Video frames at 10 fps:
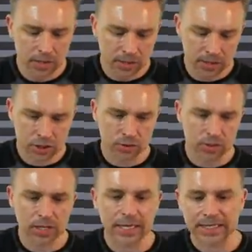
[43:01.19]
The
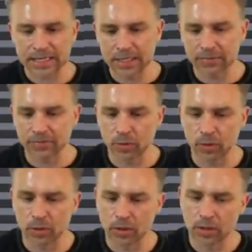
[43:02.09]
shortcut key
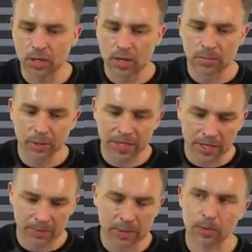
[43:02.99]
for bringing
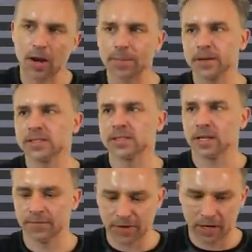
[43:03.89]
up the properties is going
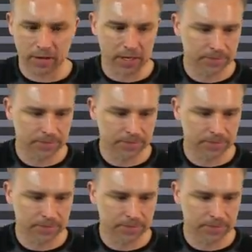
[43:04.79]
to vary.